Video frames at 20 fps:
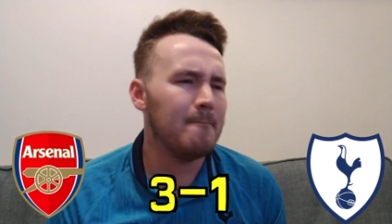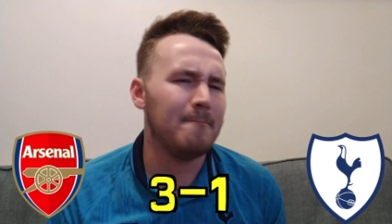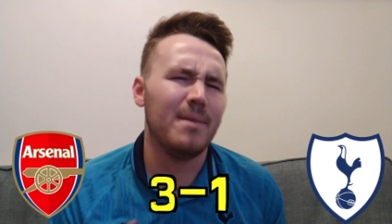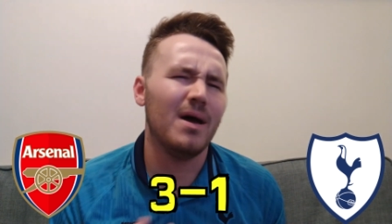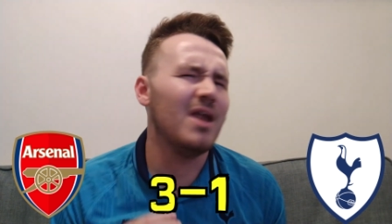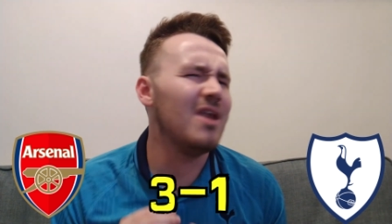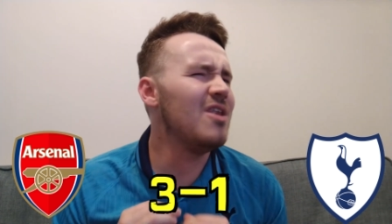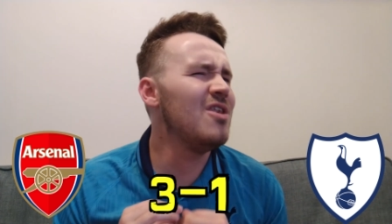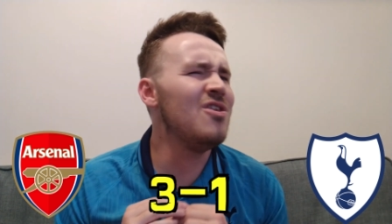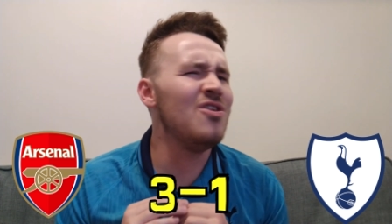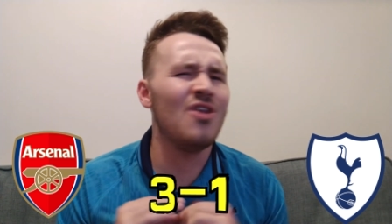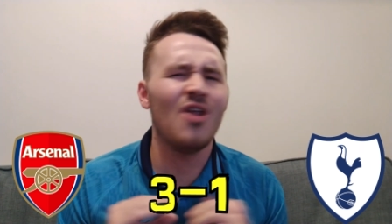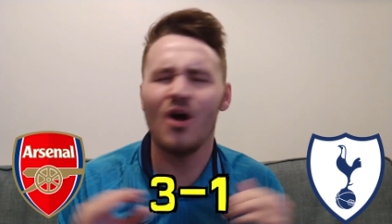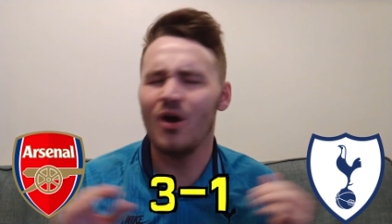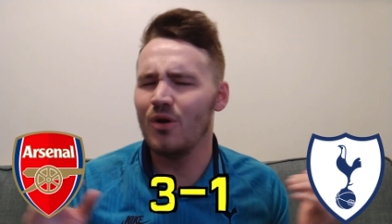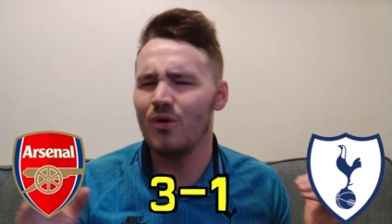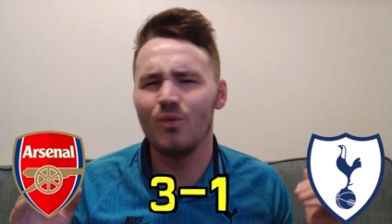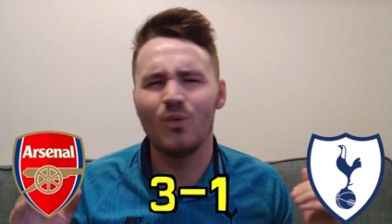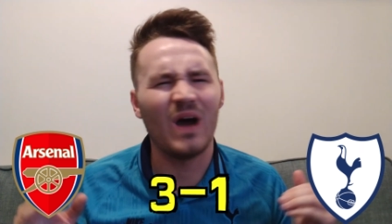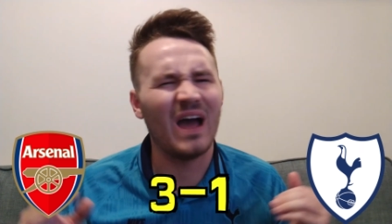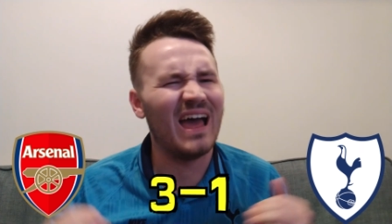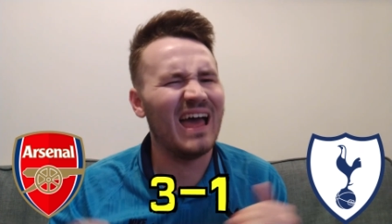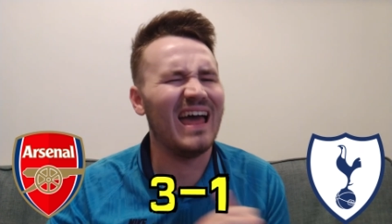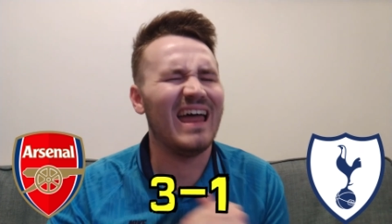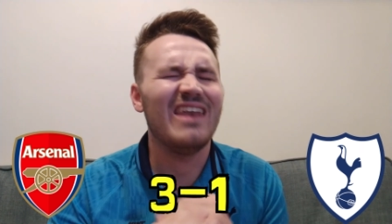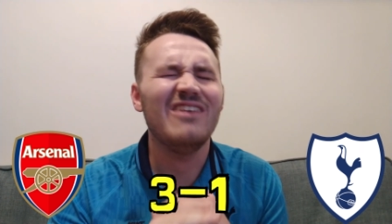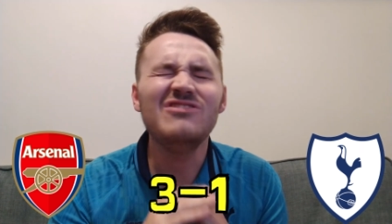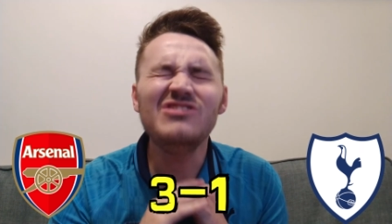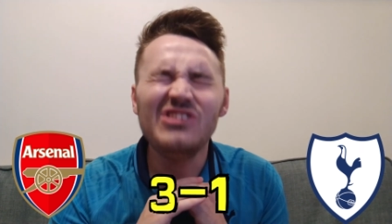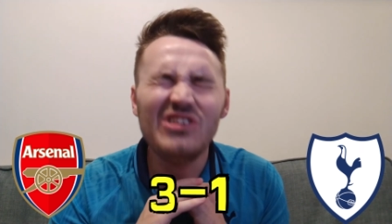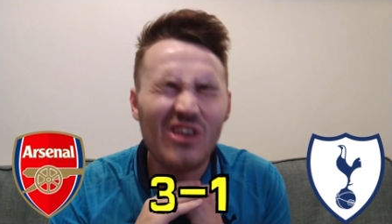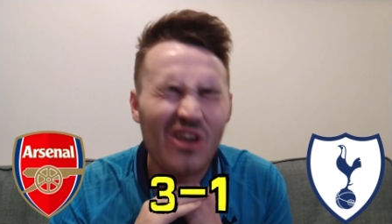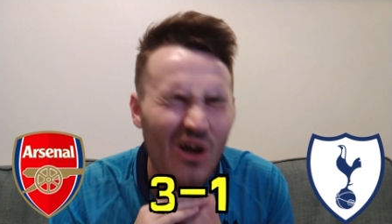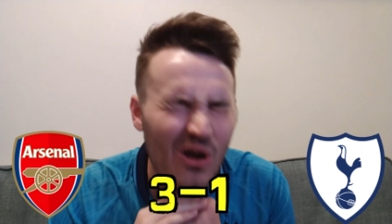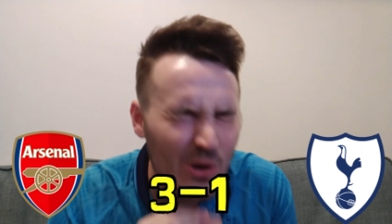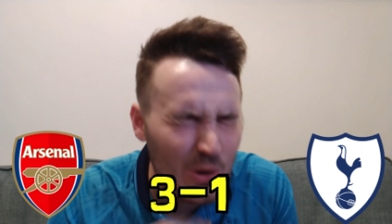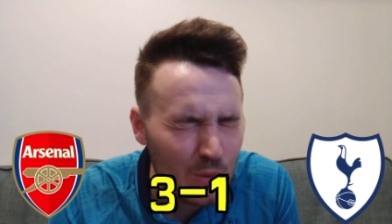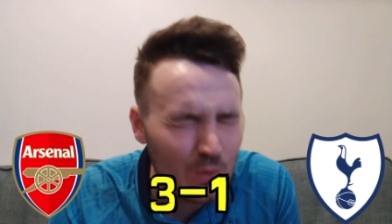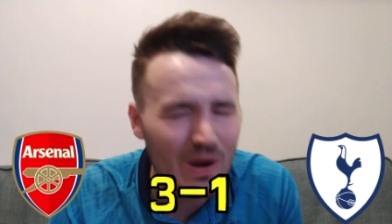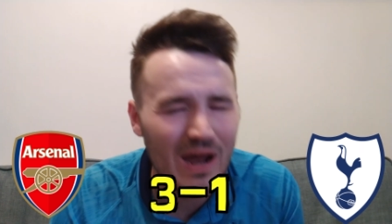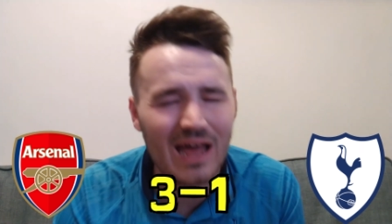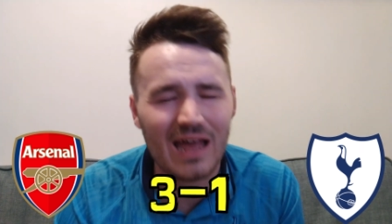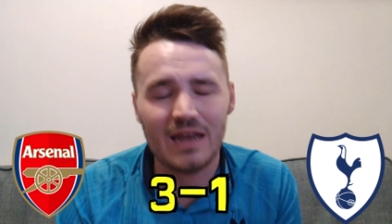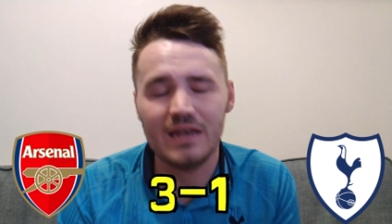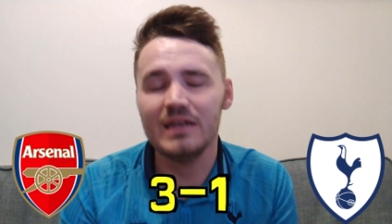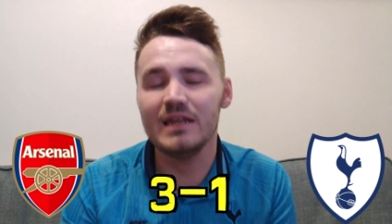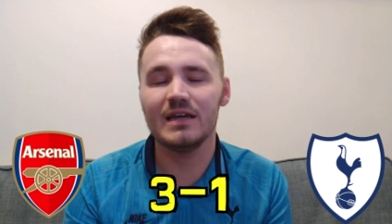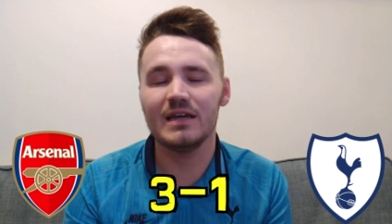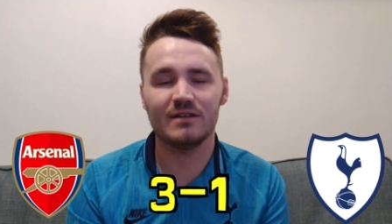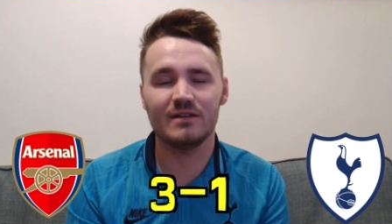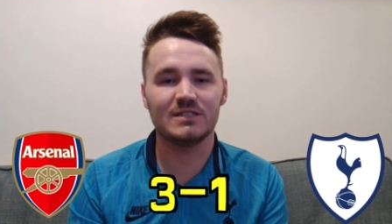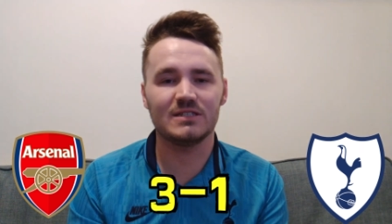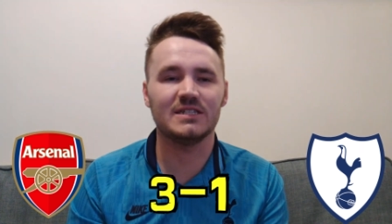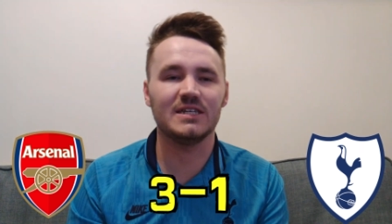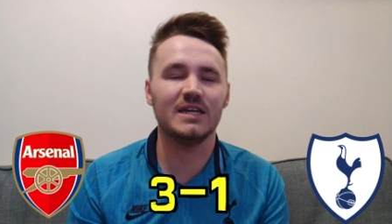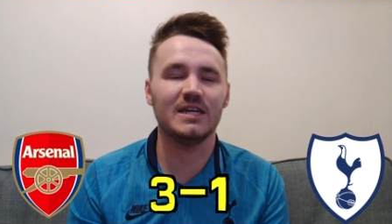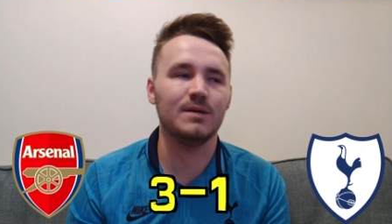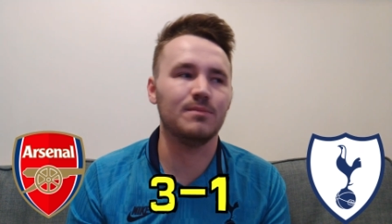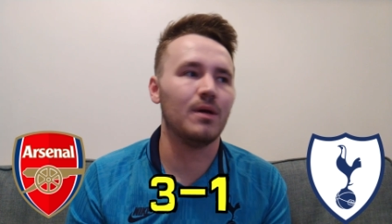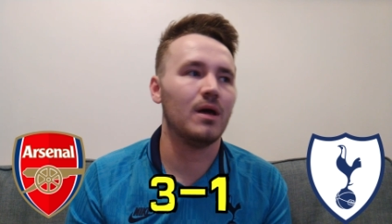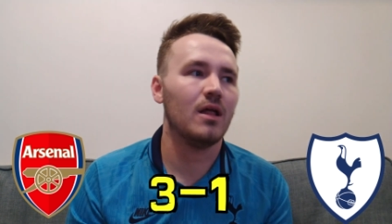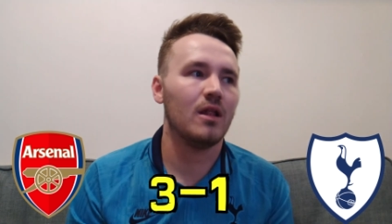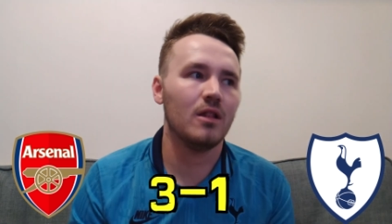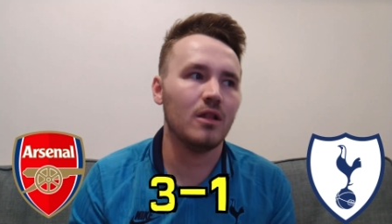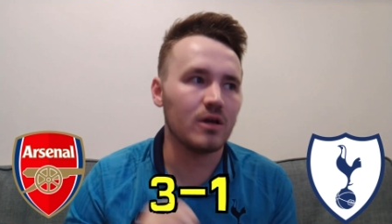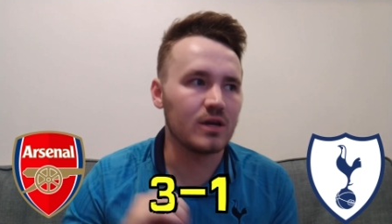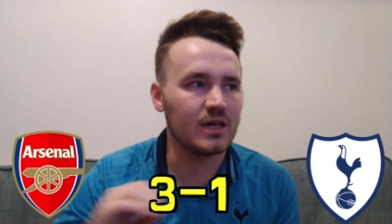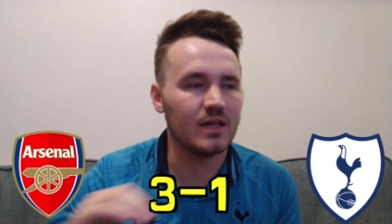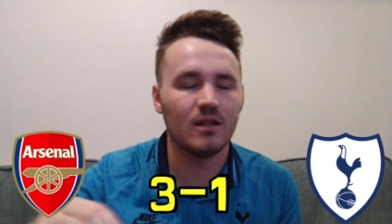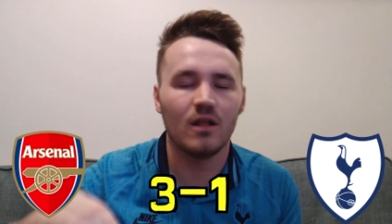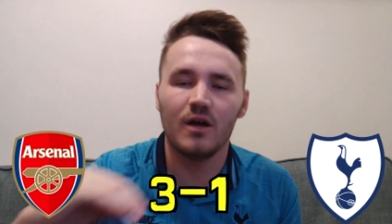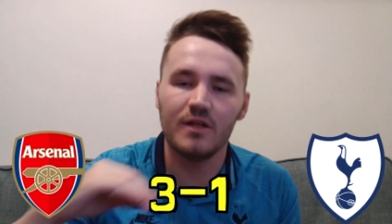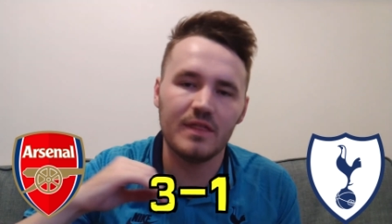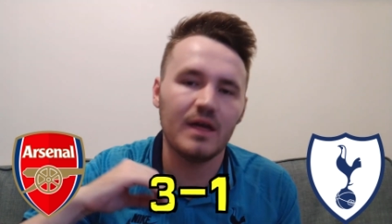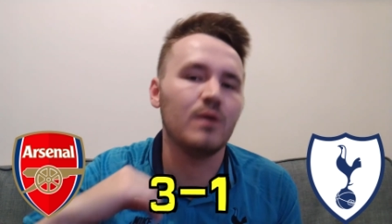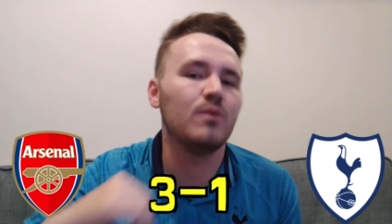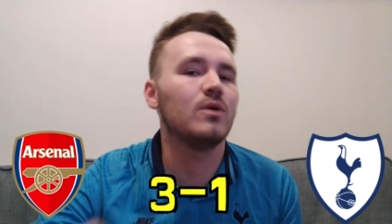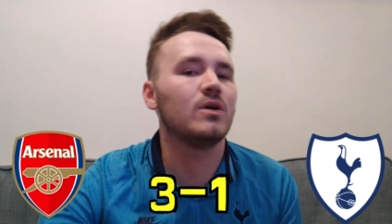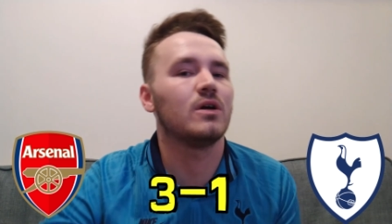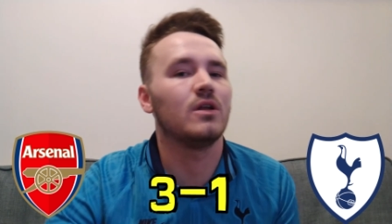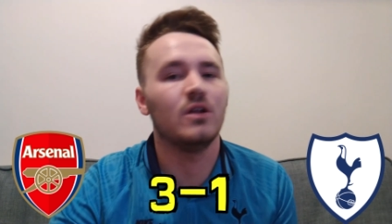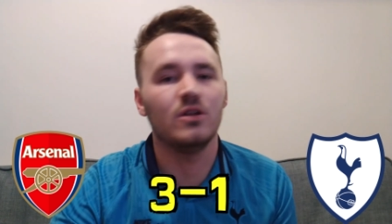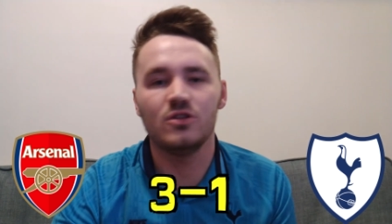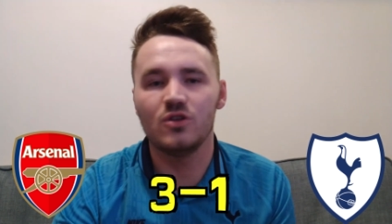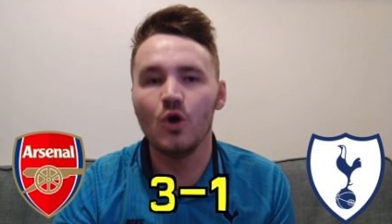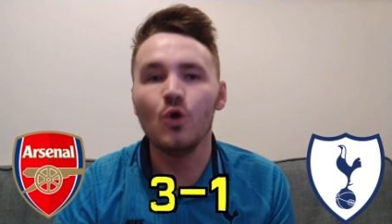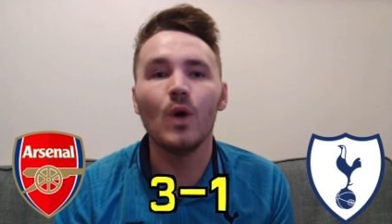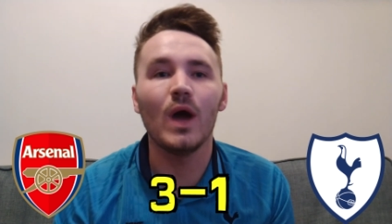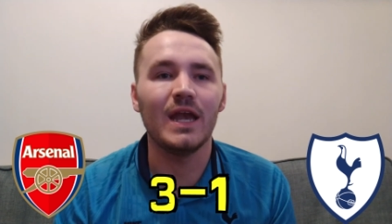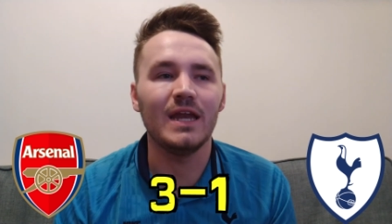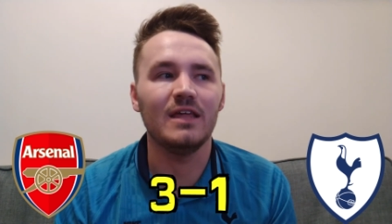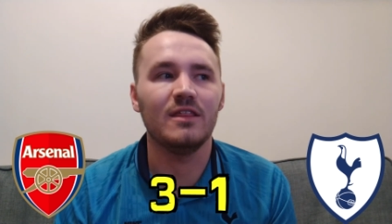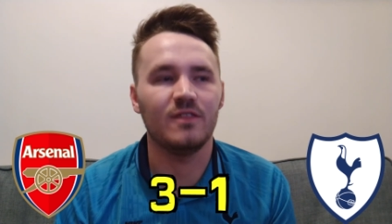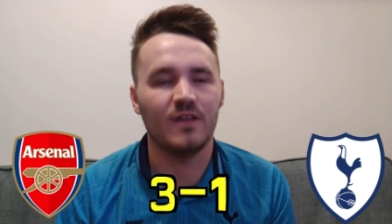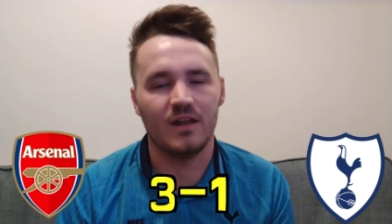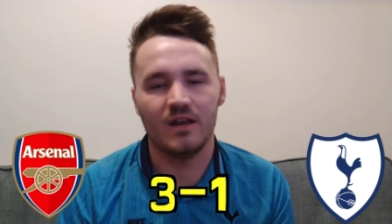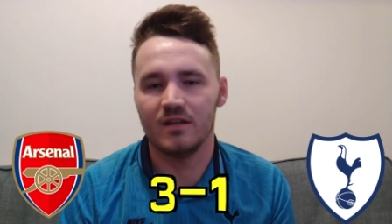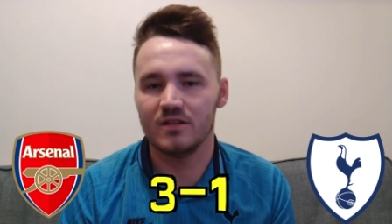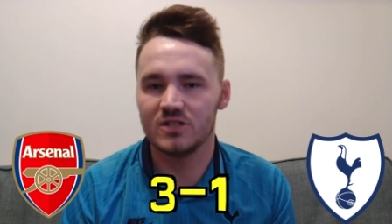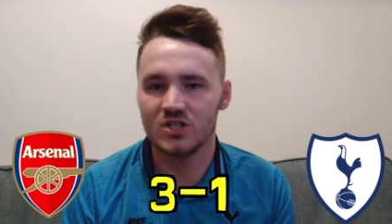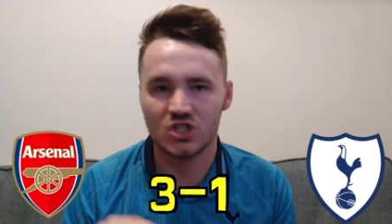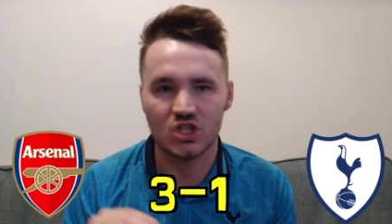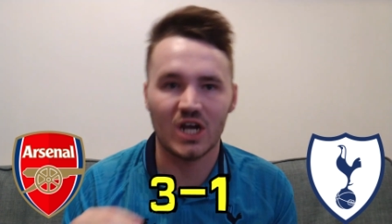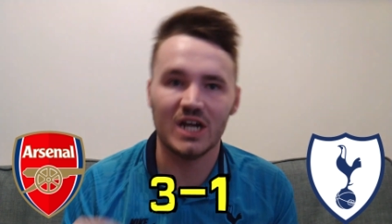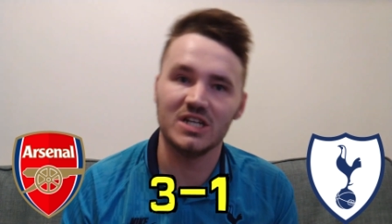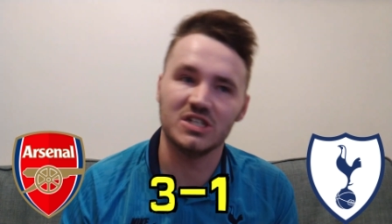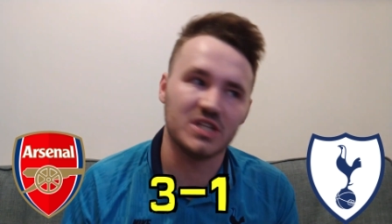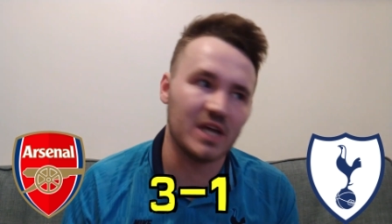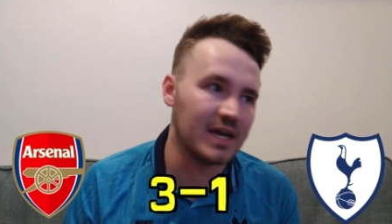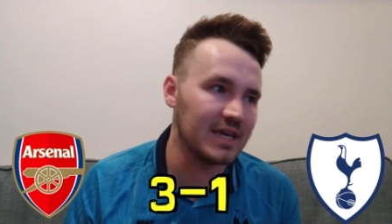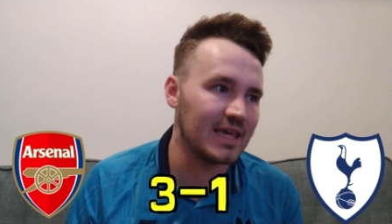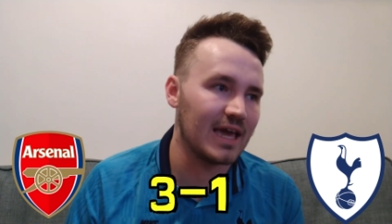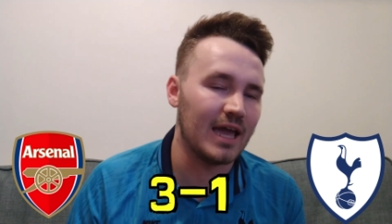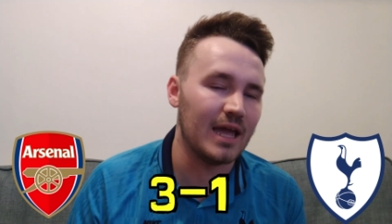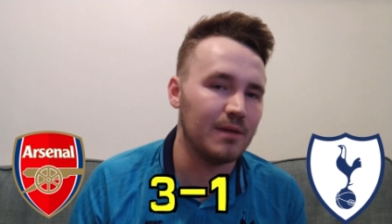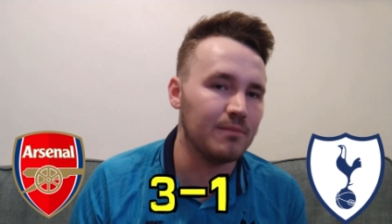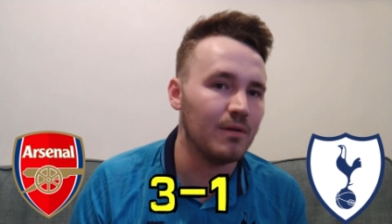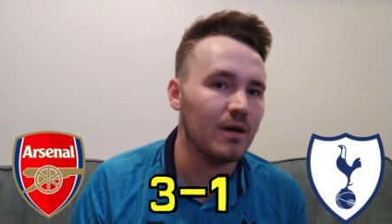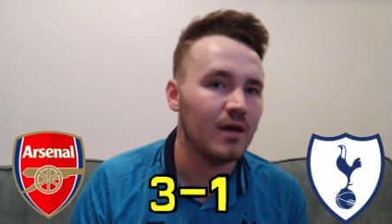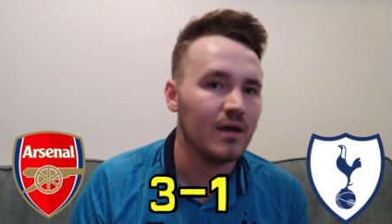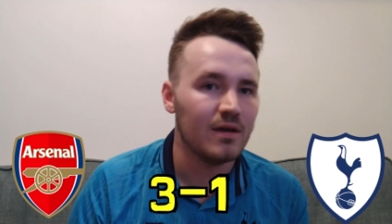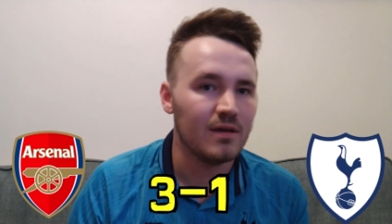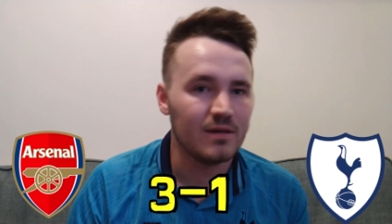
but nowhere, nowhere near a team looking like they were going to do anything to change that game.